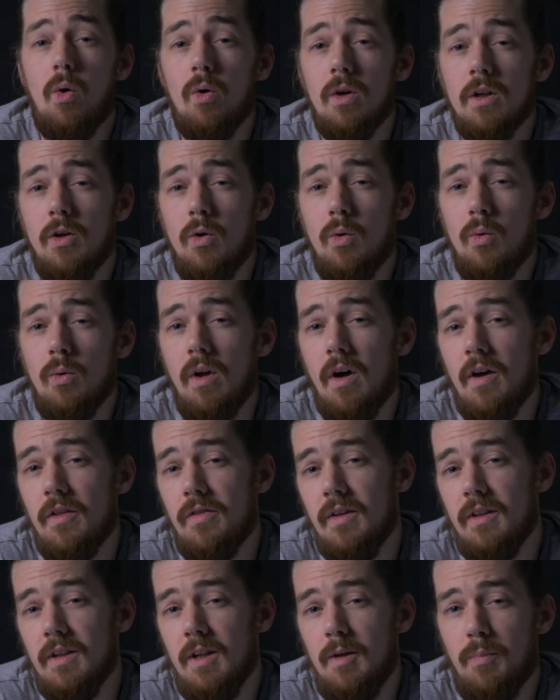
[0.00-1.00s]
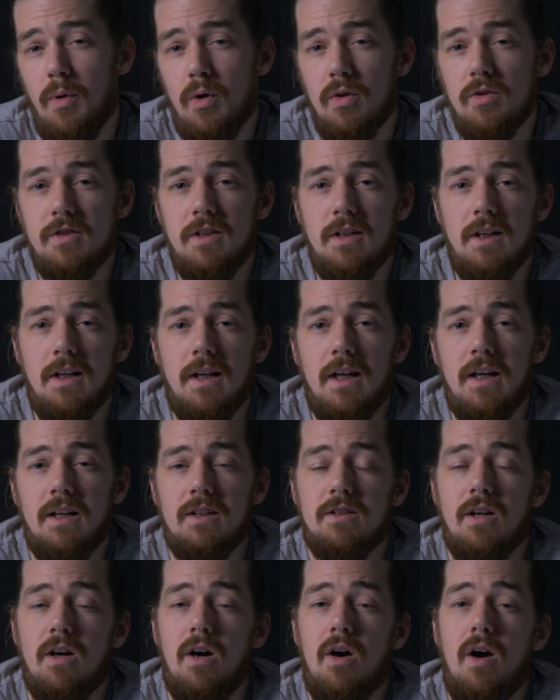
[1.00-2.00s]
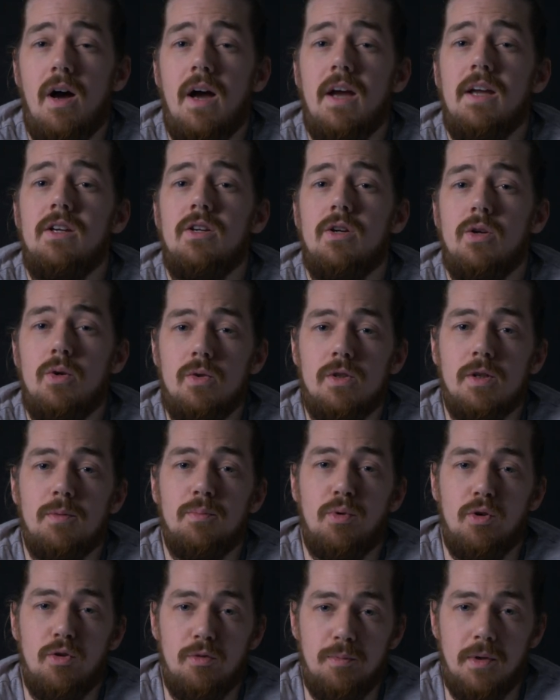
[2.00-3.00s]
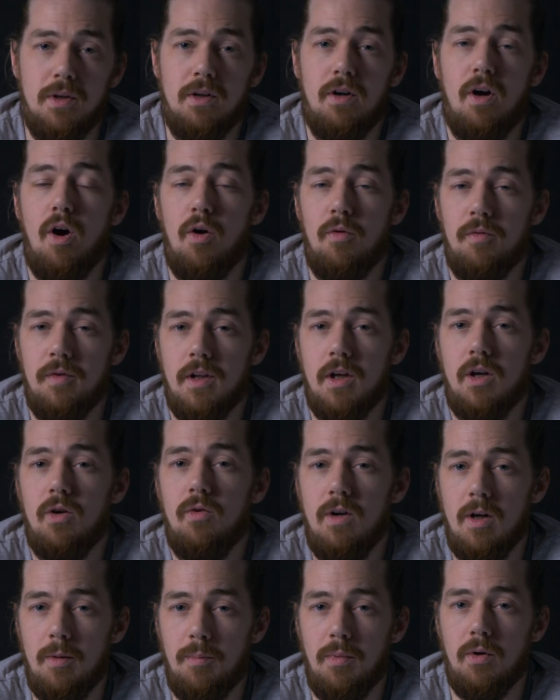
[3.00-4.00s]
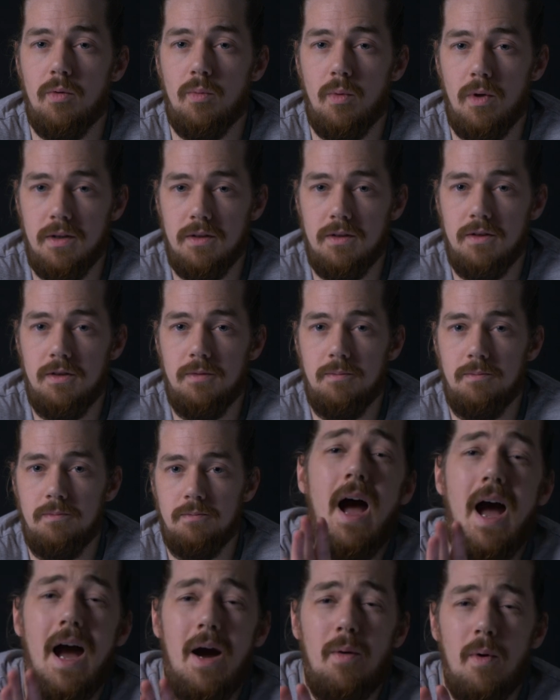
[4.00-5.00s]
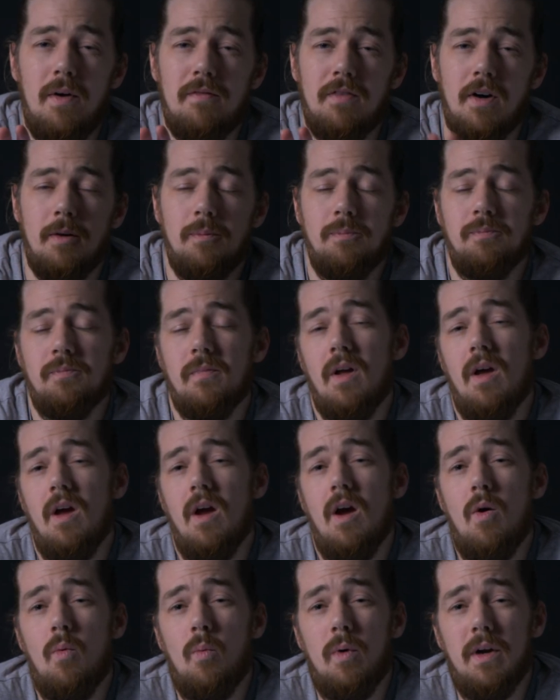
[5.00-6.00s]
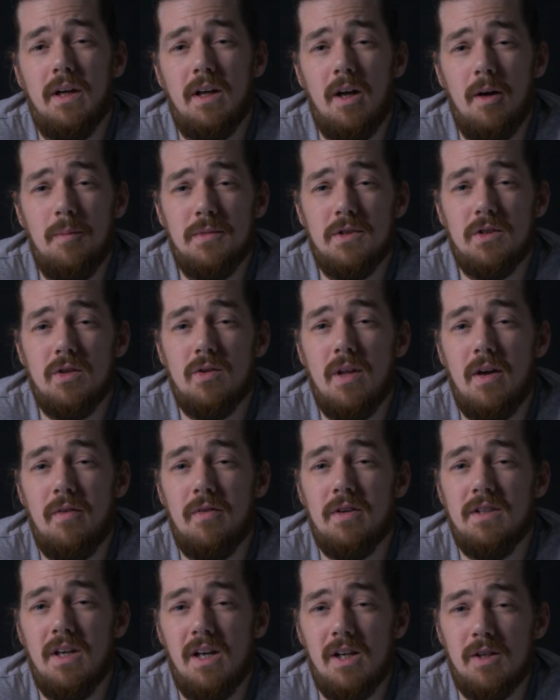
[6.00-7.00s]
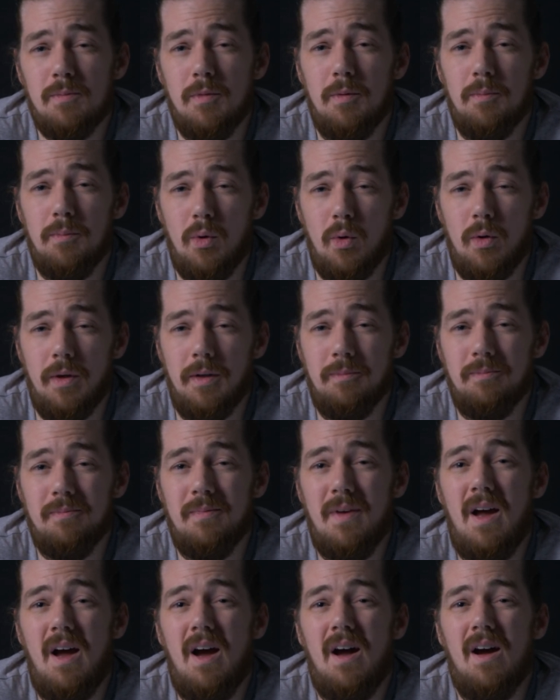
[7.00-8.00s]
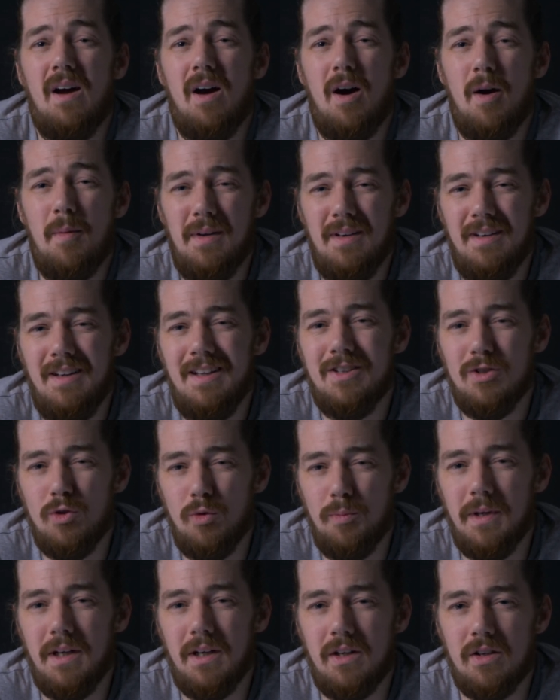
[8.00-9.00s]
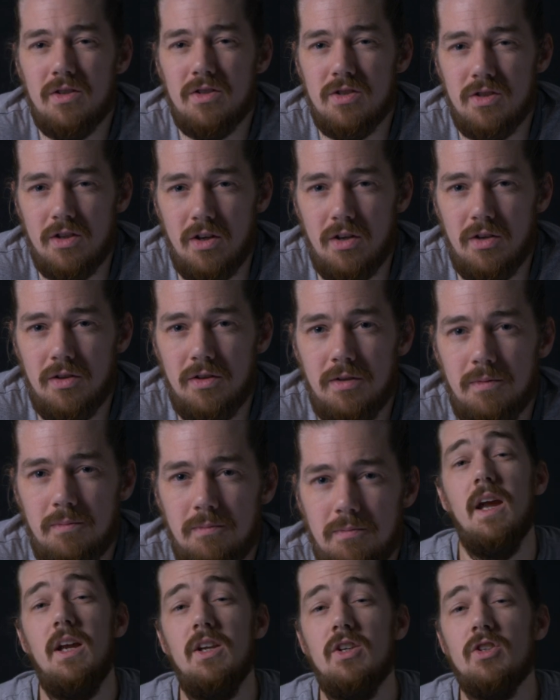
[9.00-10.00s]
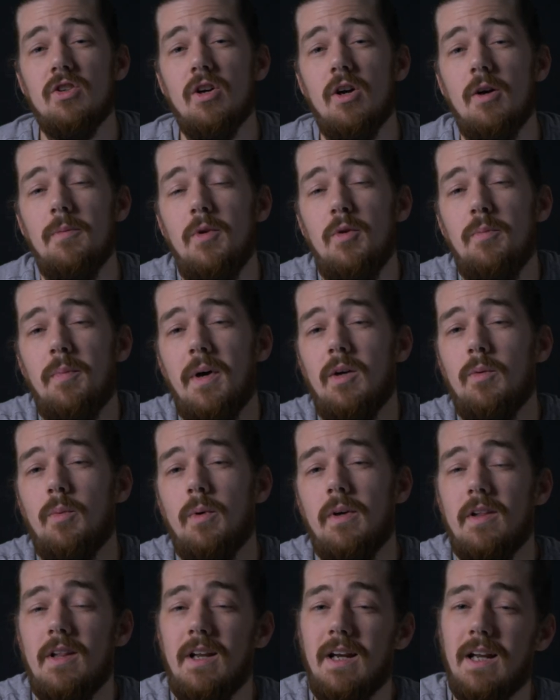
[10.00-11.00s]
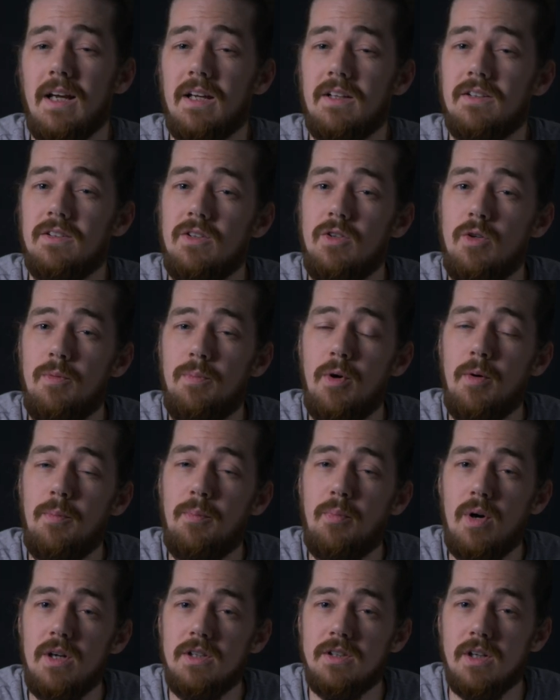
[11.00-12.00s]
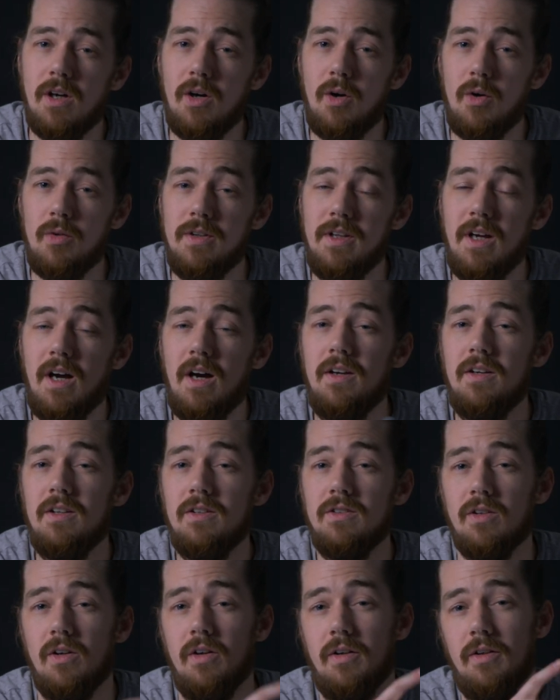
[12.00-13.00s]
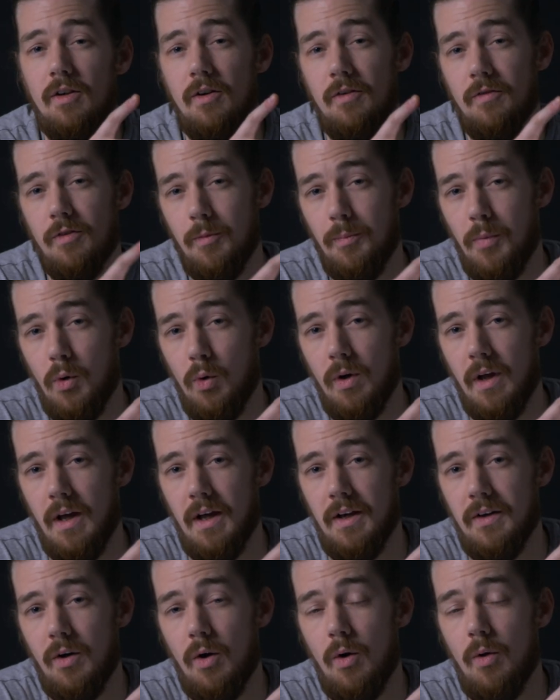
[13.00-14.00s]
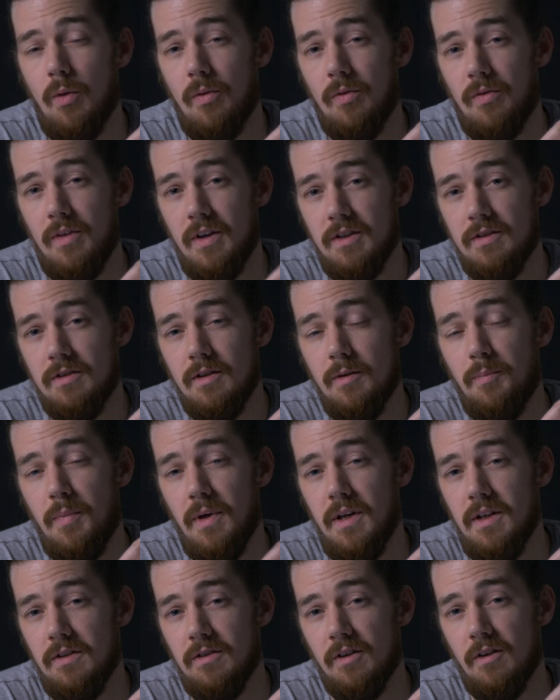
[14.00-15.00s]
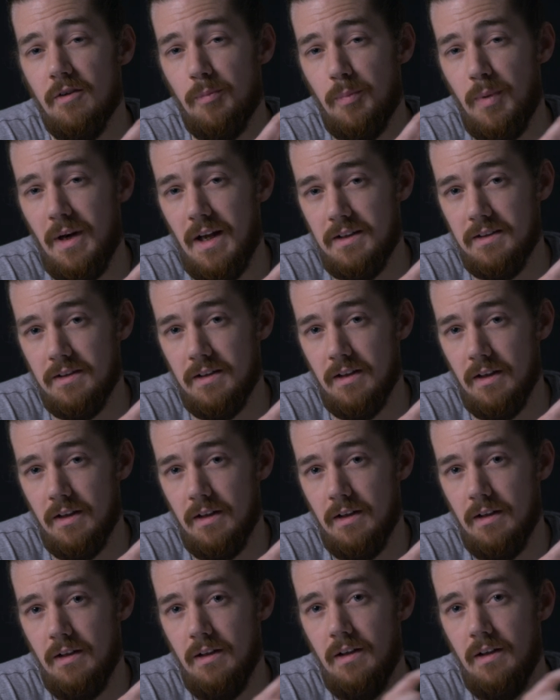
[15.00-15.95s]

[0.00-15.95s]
All in all, I think the Podzilla legs are a huge improvement over the GorillaPod ones. However, when it comes to their attachment point, I'm a little bit concerned. Each time you bend one of the legs, you put pressure on the underside of the ball head on this piece of plastic.